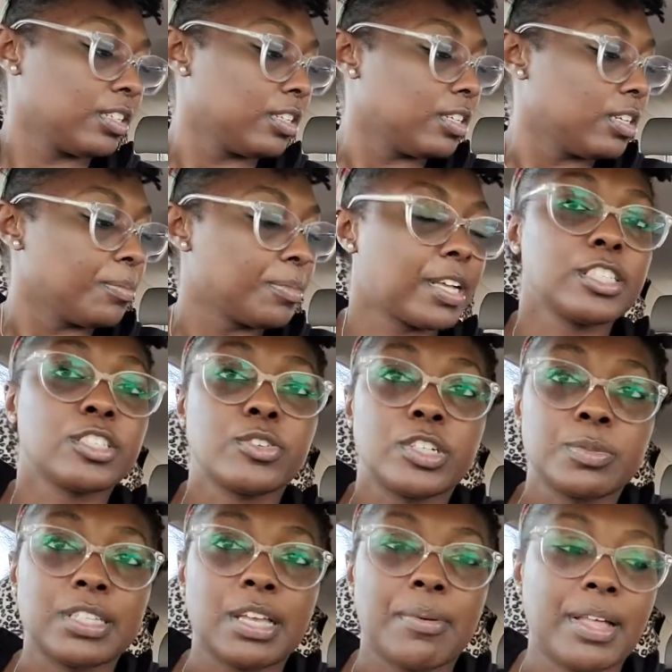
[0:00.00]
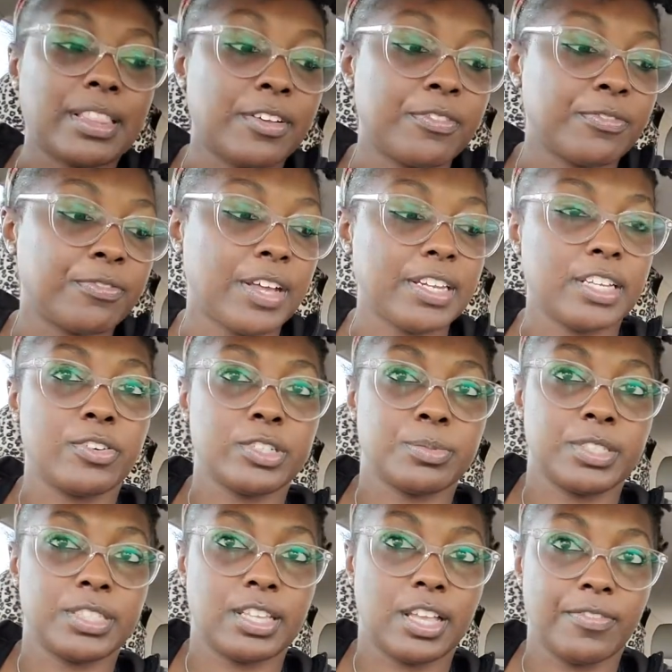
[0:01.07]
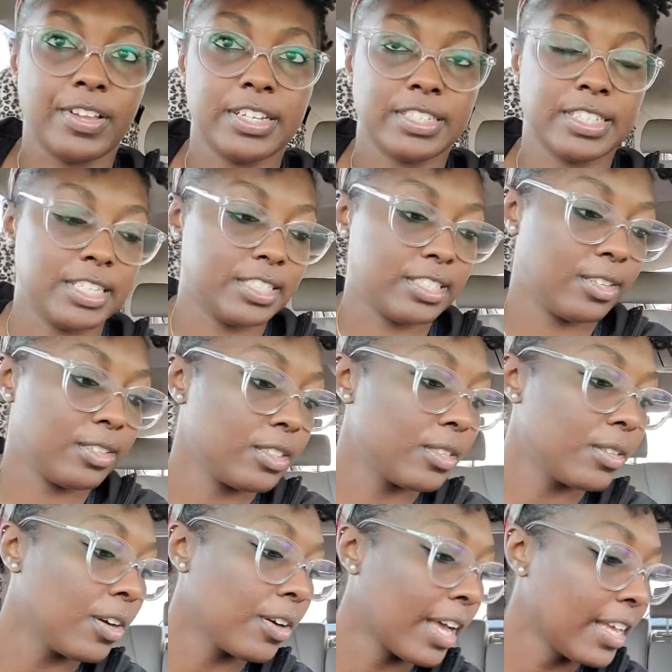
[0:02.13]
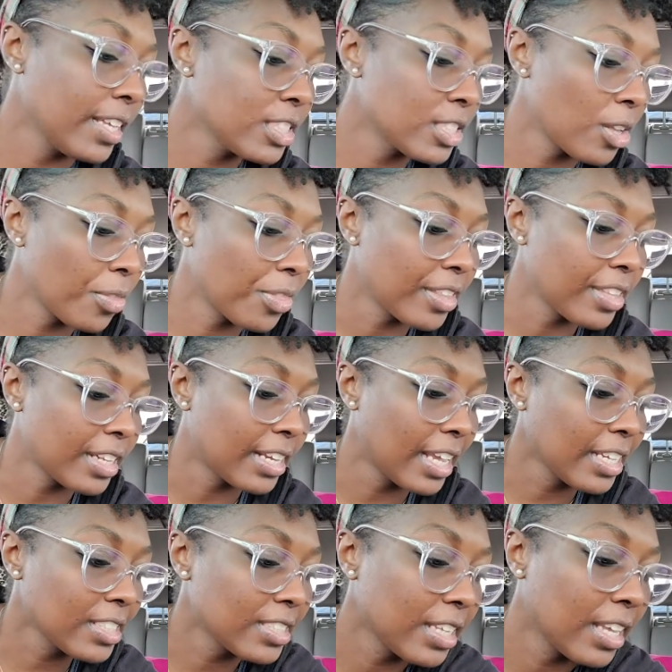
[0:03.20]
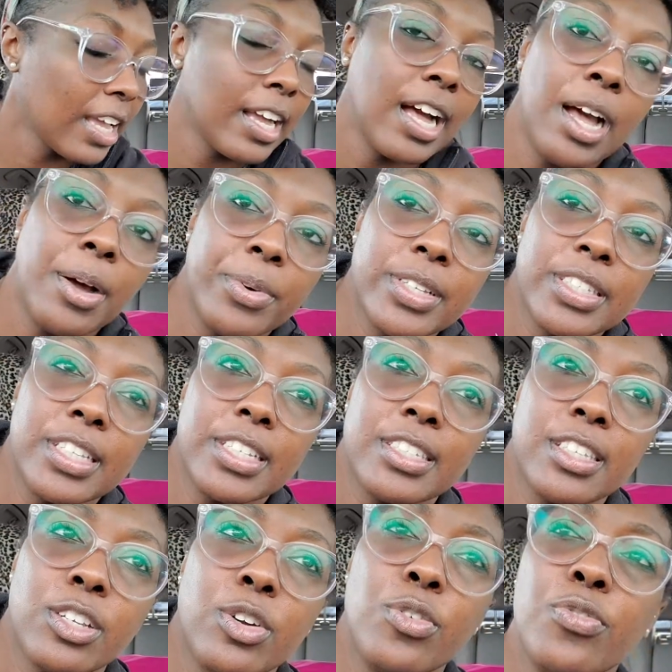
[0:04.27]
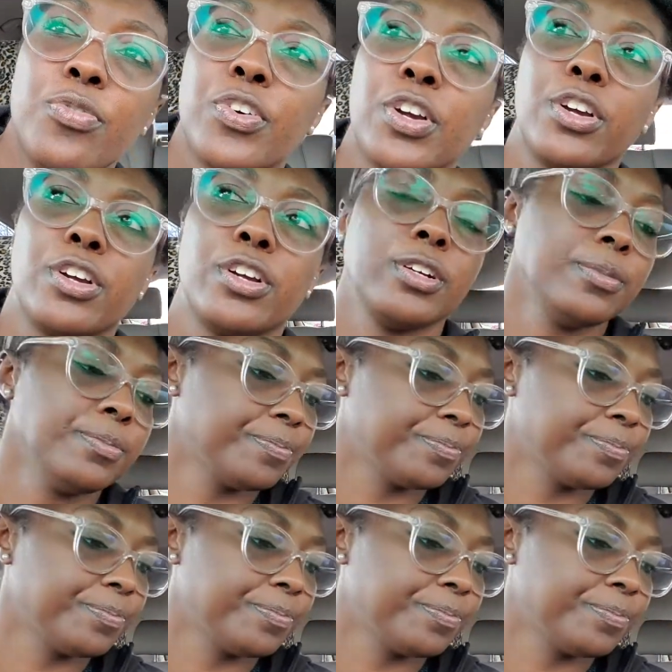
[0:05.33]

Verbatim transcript: because it's Christmas time, I love finding Christmas stuff at estate sales. Okay, so then the next thing I got was this little fur